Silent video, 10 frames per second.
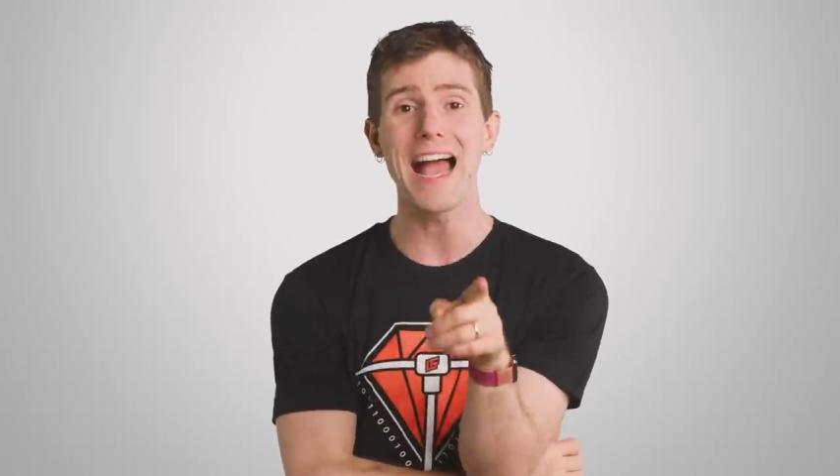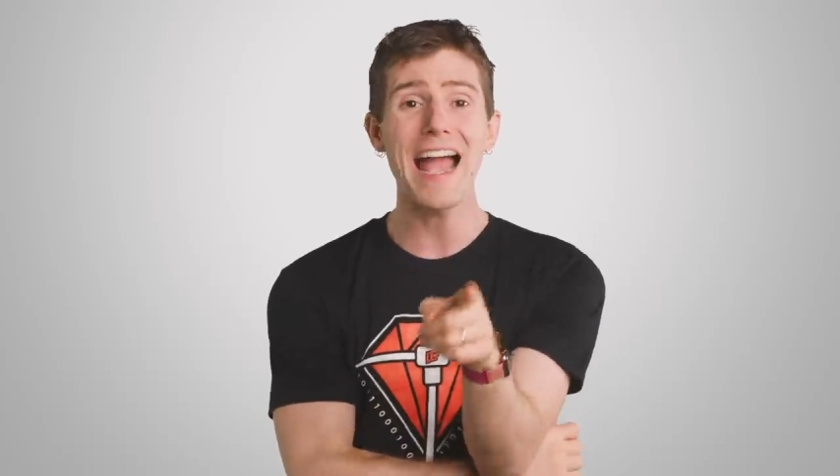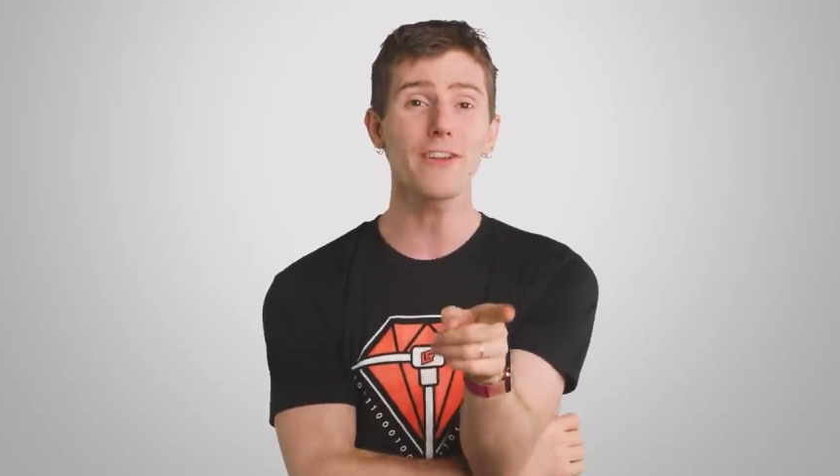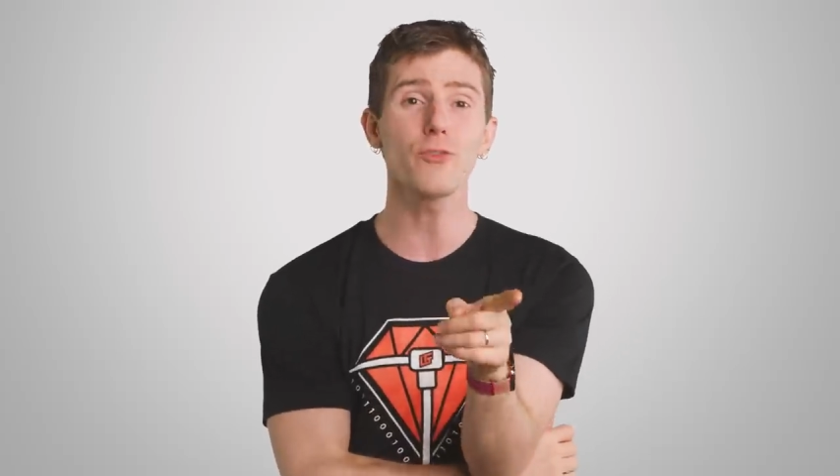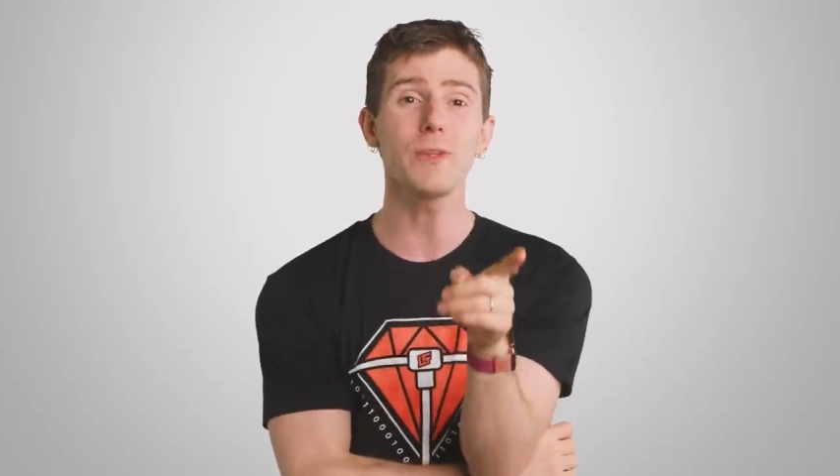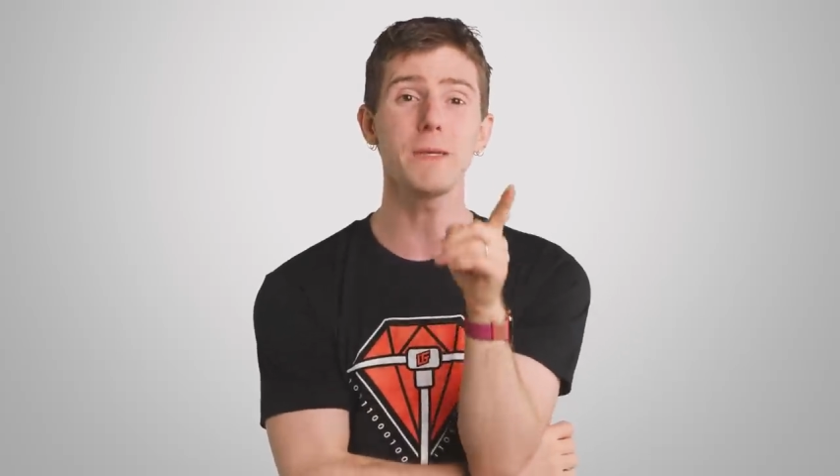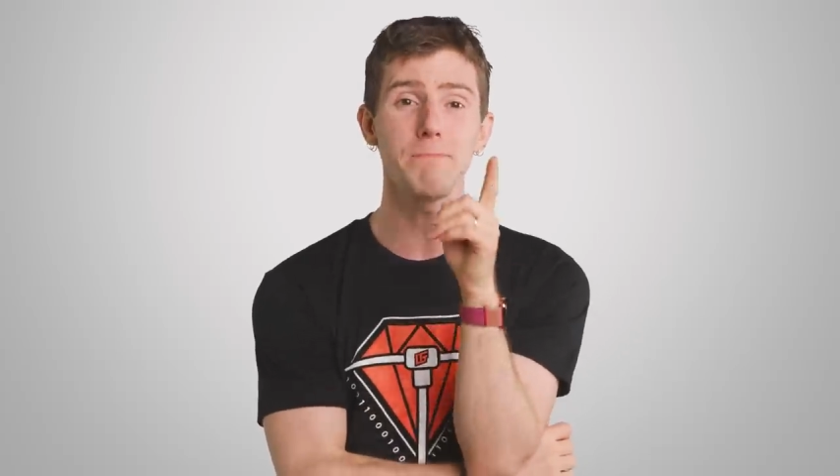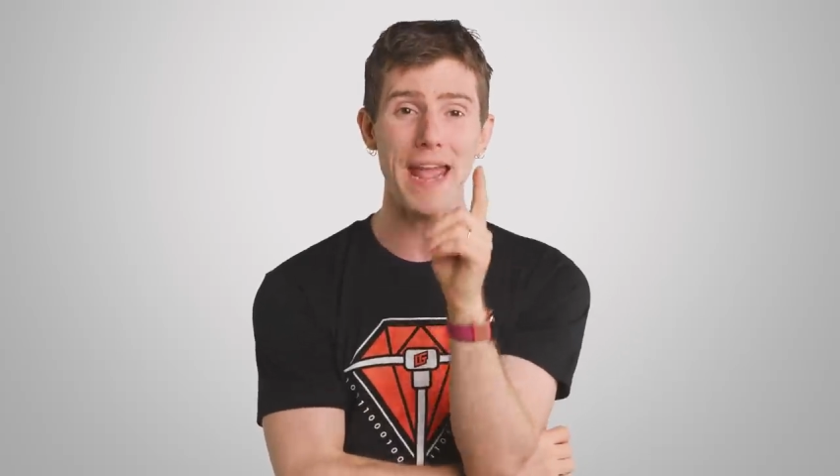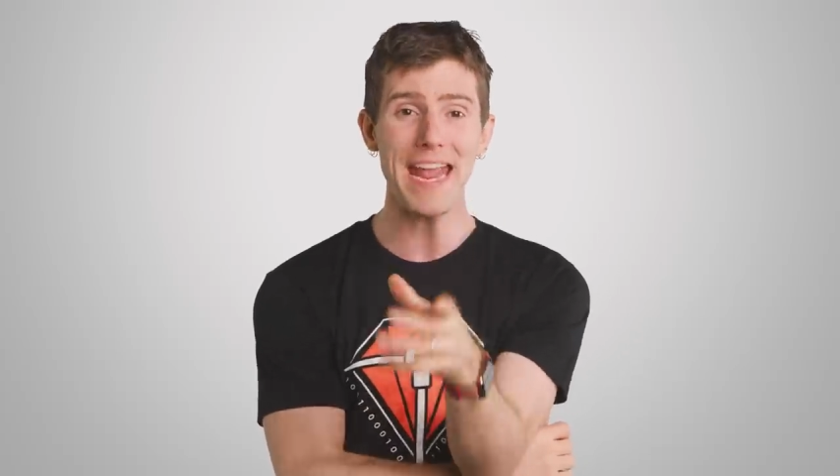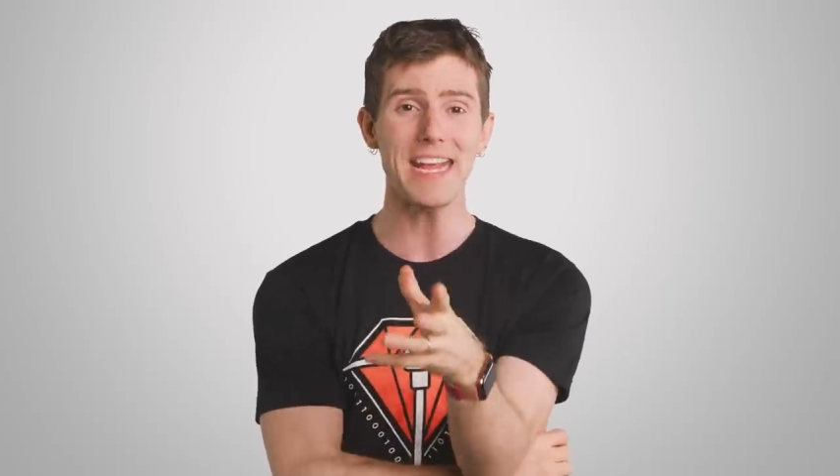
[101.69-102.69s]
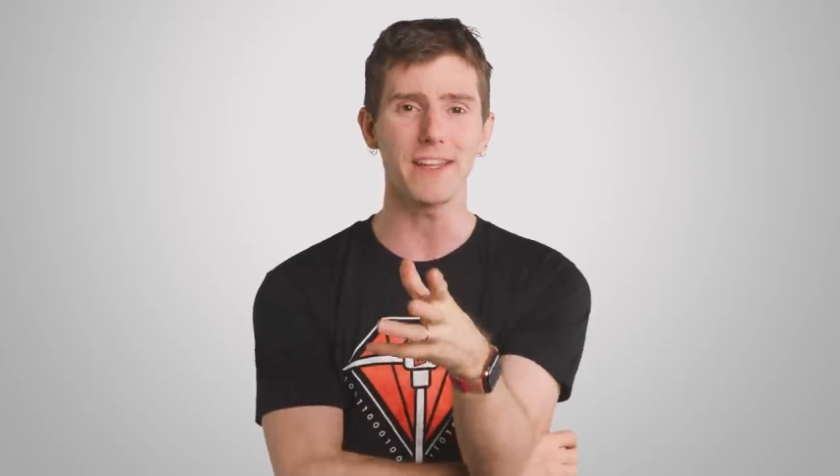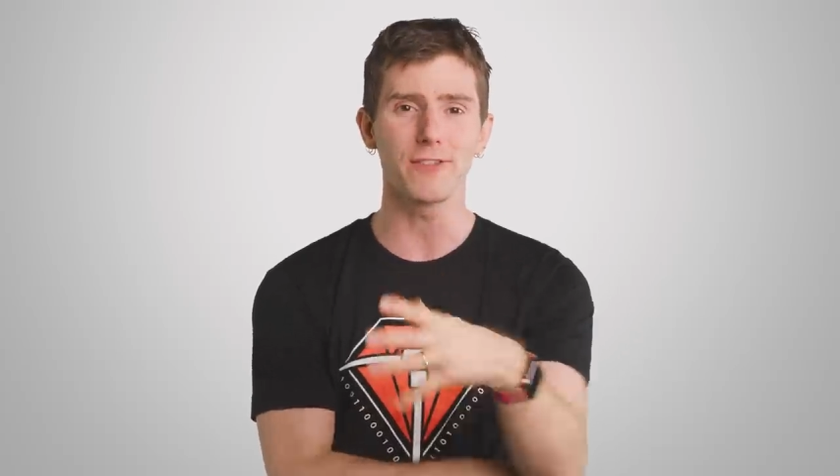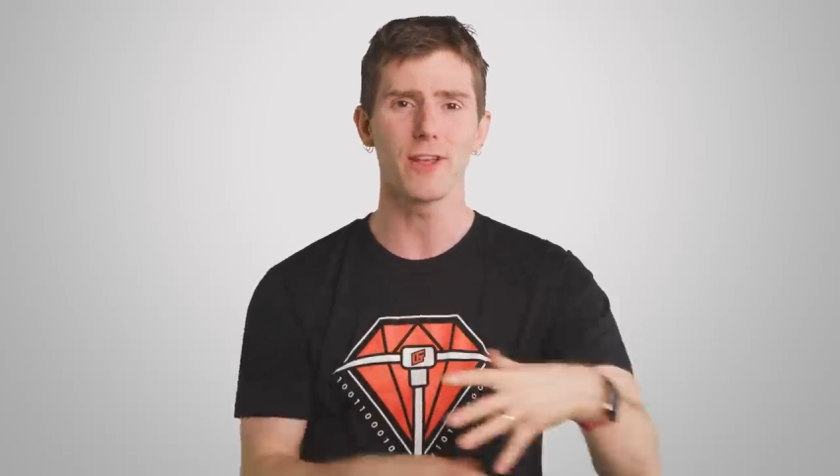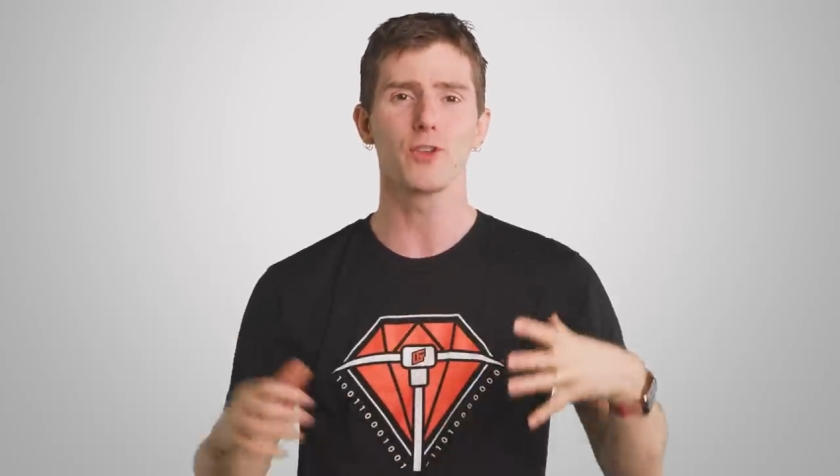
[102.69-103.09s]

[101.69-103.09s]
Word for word: actually pays